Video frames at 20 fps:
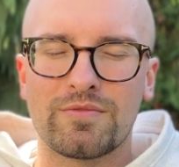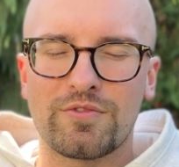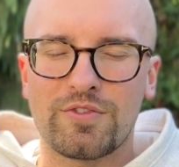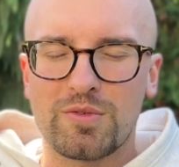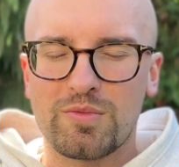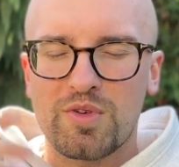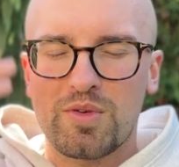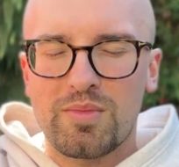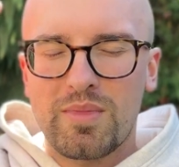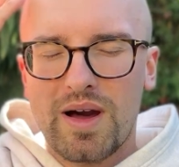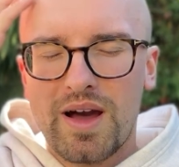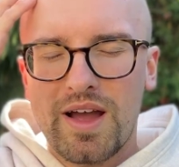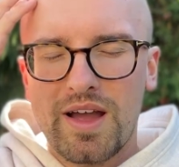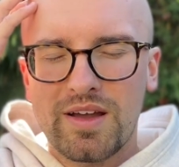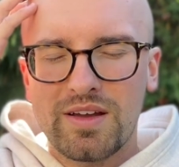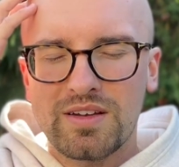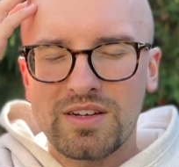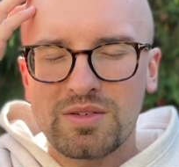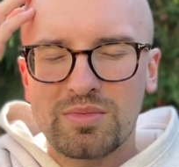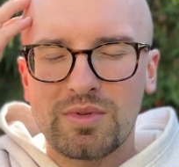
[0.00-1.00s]
From your
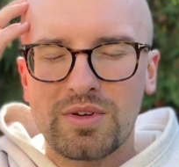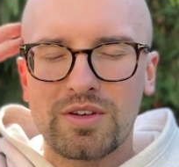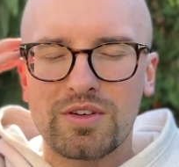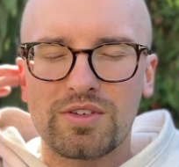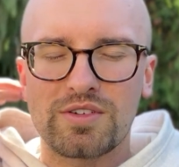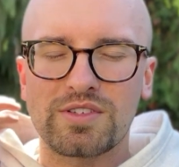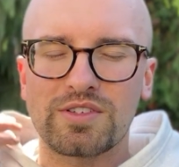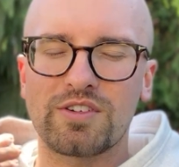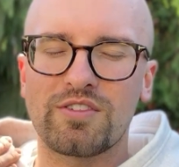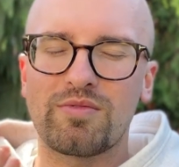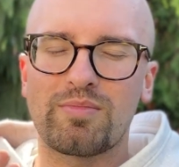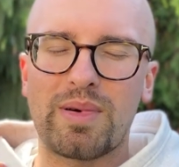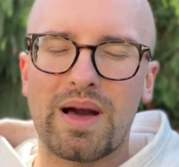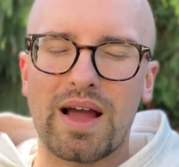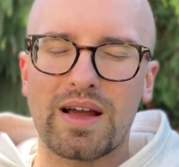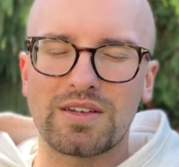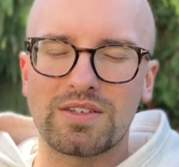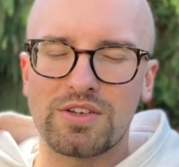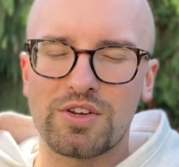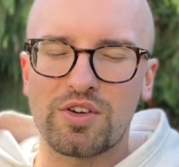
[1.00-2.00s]
mind, bring yourself
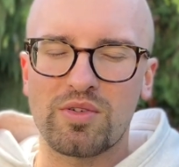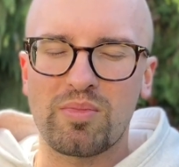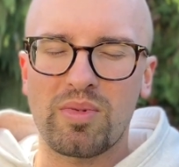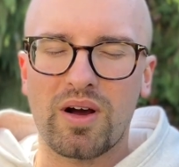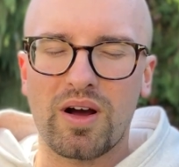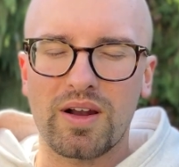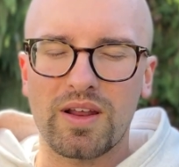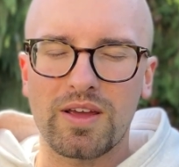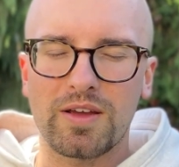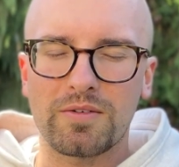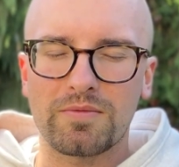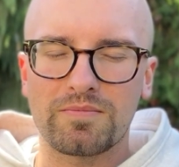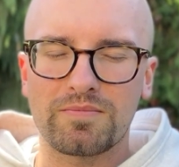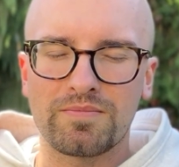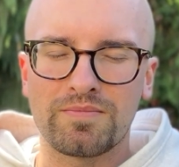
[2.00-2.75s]
back to your body.